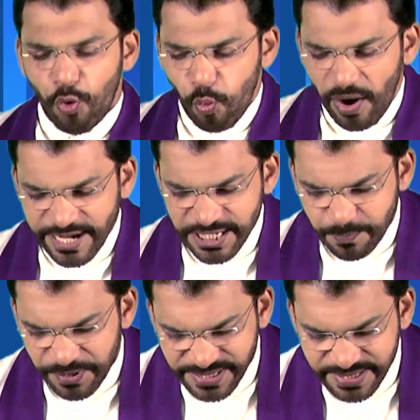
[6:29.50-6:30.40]
What
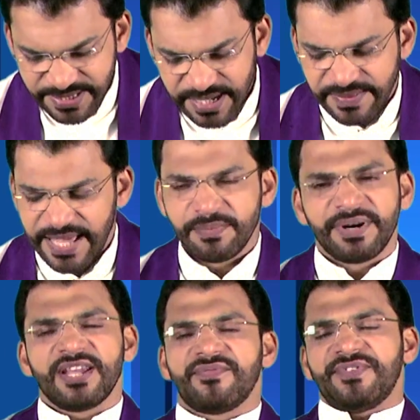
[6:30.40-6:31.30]
is presented there,
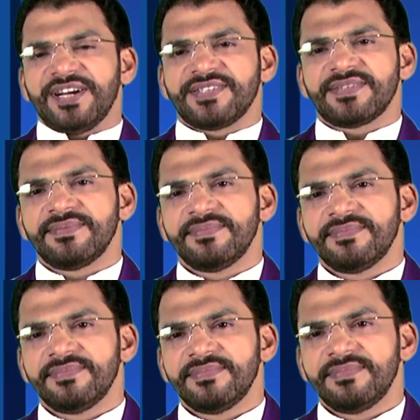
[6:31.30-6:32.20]
my dear friends?
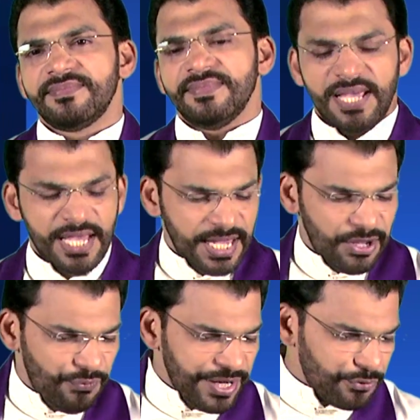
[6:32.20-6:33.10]

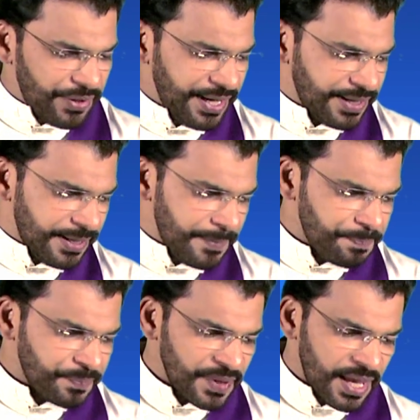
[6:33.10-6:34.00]
We read
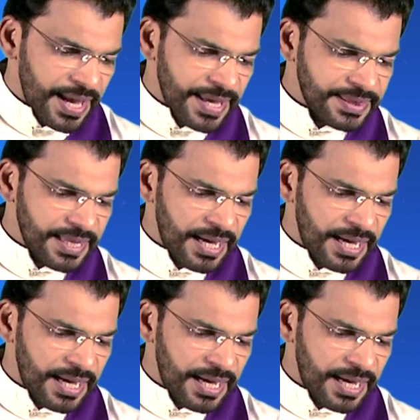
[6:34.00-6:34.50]
in